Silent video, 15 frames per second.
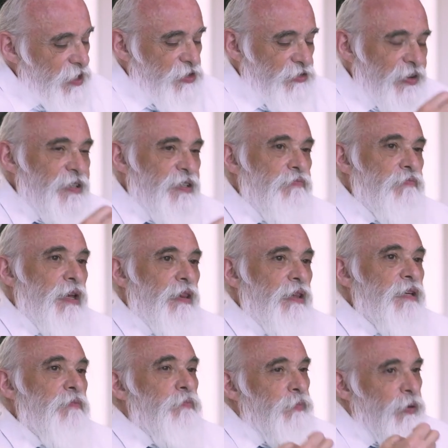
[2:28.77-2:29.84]
is
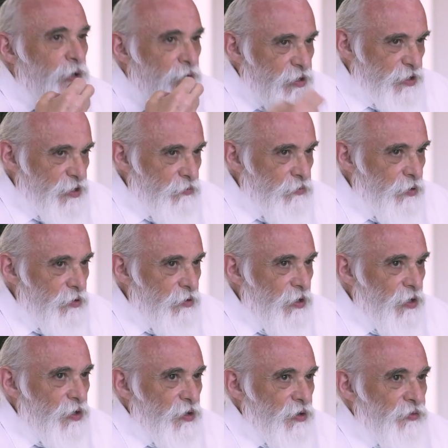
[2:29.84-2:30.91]
fundamentally impossible
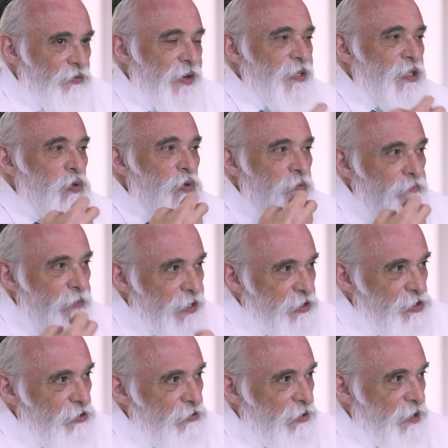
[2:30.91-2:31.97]
for us to
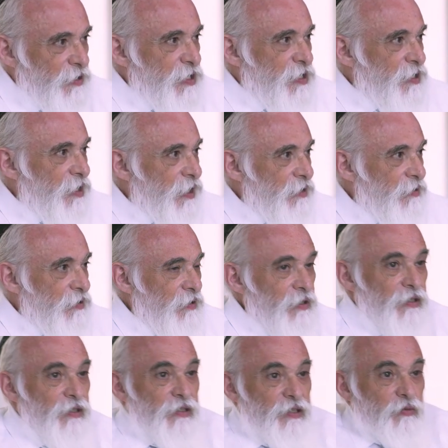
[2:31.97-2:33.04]
imagine or understand.
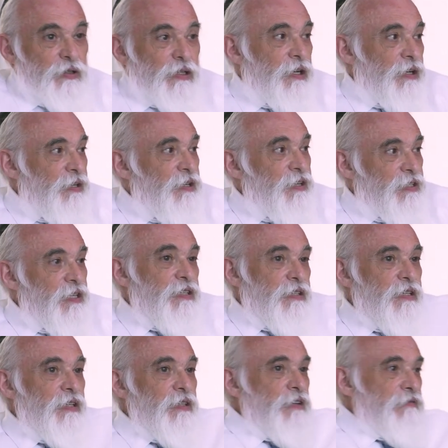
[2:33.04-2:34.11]
Here we are
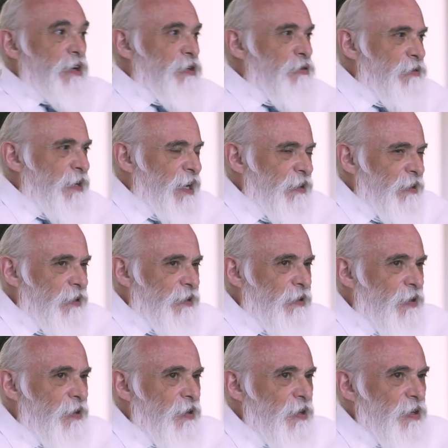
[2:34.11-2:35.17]
existing in the created reality,
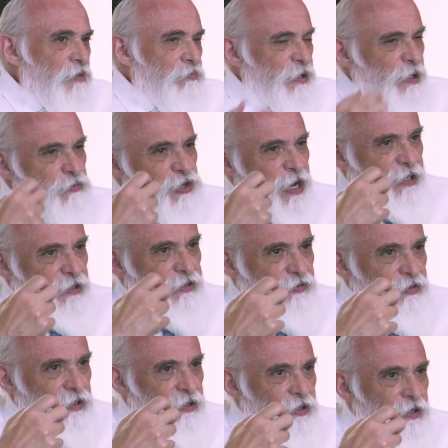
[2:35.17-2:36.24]
but
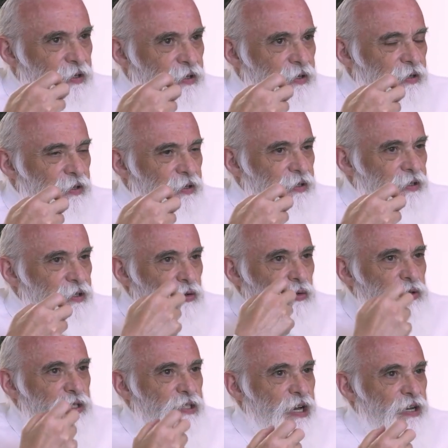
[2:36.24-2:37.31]
objectively, it
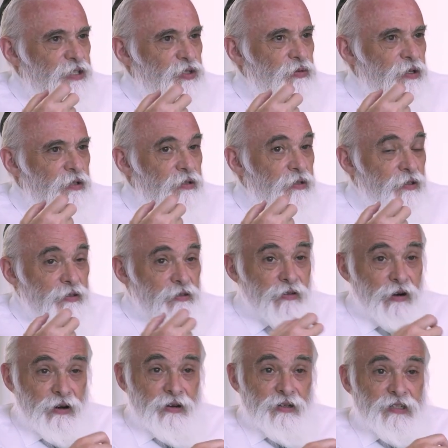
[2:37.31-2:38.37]
all starts with
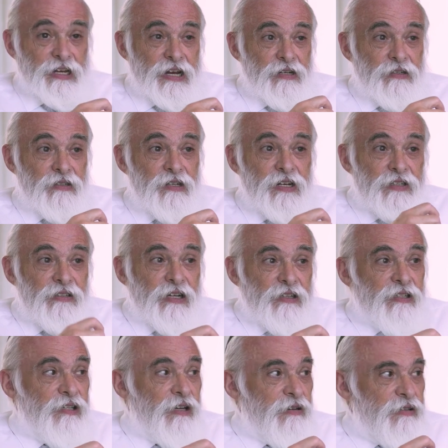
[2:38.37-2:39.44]
God and
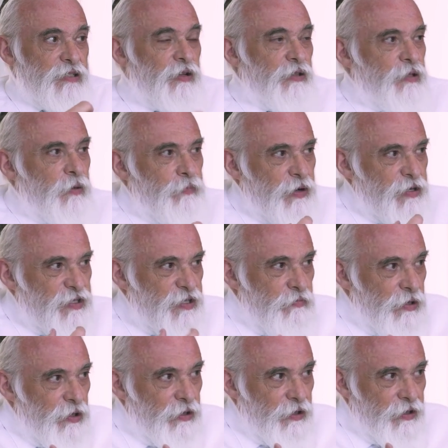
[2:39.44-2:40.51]
nothing else, not the
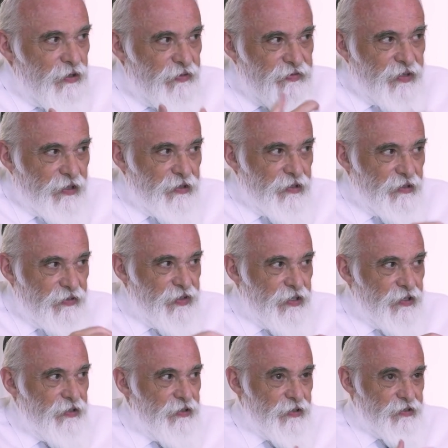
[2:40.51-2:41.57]
possibility of
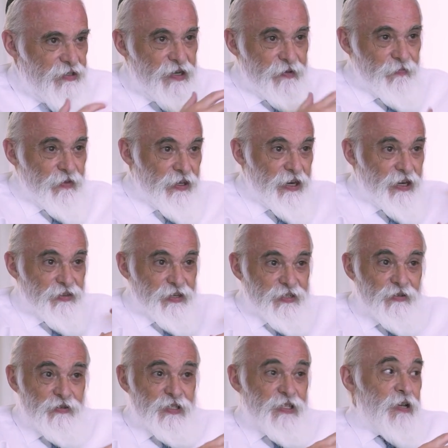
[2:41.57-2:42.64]
anything else. Again, there's
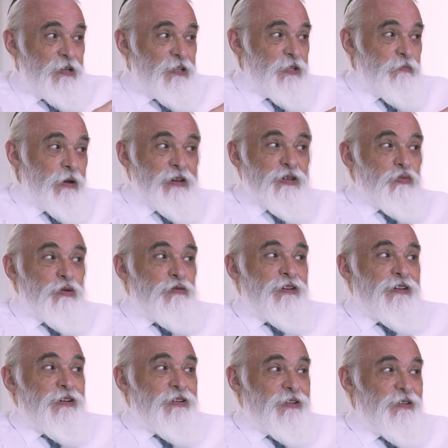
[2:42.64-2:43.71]
no space where
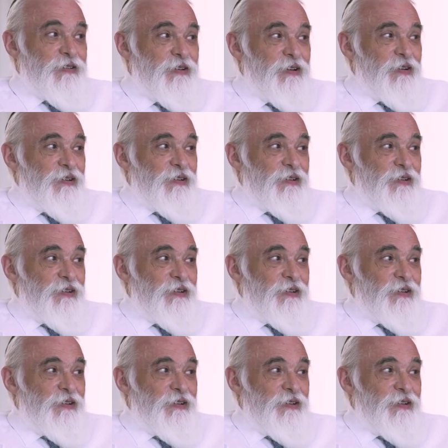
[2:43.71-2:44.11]
he isn't,